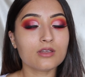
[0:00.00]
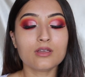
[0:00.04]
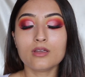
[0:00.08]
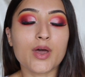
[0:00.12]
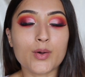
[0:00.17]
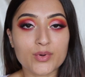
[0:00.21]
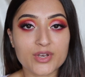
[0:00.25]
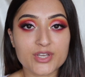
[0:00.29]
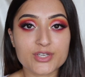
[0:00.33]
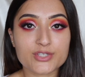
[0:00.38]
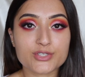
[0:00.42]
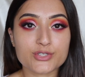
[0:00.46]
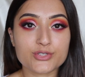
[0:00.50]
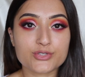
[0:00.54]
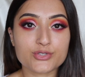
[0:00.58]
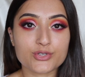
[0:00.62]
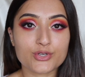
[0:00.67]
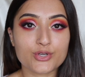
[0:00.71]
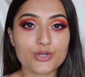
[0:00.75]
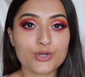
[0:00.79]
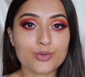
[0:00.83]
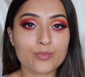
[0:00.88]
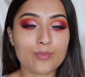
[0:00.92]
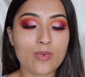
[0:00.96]
I wanted to
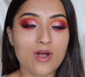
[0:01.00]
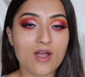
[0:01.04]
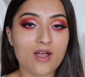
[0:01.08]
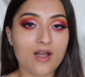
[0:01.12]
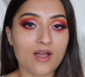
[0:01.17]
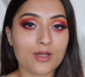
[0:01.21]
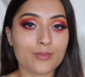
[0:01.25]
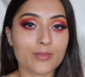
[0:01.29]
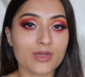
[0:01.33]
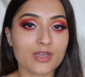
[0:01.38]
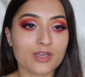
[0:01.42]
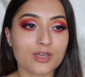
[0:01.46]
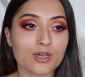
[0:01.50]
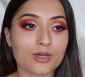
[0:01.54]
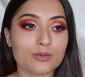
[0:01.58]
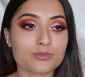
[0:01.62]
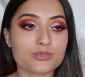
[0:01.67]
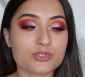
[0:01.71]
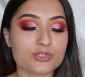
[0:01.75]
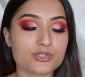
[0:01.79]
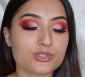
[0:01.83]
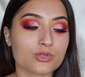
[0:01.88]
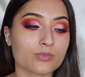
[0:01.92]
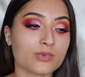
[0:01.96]
do my eye makeup
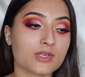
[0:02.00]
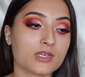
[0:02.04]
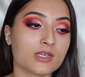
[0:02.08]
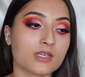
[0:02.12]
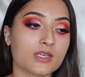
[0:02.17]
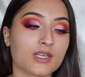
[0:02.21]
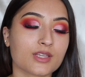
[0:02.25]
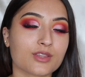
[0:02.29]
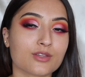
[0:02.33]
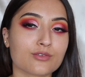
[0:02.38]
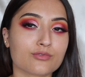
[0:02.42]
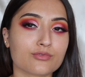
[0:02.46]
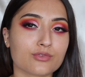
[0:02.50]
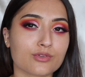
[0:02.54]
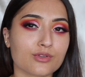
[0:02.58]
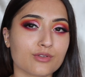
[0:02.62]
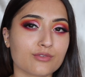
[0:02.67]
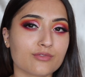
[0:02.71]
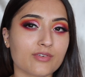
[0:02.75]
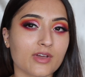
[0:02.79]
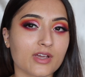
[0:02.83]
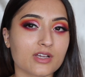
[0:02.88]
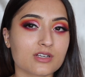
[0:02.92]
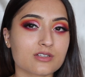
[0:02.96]
just so we can get the full
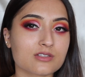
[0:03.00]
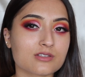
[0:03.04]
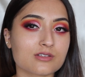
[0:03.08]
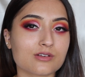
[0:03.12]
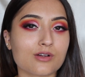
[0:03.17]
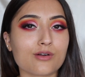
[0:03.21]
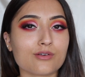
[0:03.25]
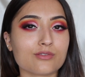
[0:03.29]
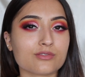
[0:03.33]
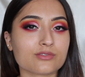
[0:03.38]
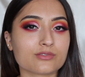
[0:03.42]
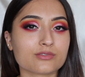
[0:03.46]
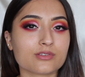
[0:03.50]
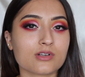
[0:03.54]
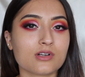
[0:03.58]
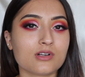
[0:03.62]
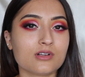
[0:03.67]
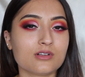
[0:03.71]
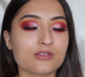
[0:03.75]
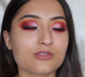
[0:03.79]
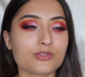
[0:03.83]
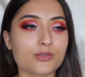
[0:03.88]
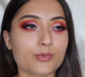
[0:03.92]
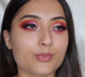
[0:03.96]
effect of
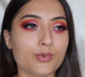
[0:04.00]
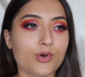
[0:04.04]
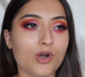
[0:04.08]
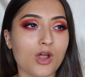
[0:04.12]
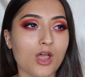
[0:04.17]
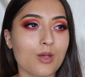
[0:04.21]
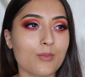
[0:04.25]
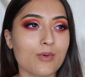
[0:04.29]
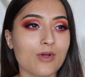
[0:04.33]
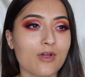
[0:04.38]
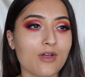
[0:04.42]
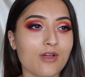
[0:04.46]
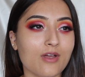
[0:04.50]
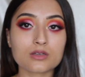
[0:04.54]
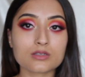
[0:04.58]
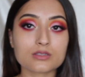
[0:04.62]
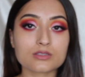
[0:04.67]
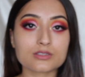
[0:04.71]
the primer.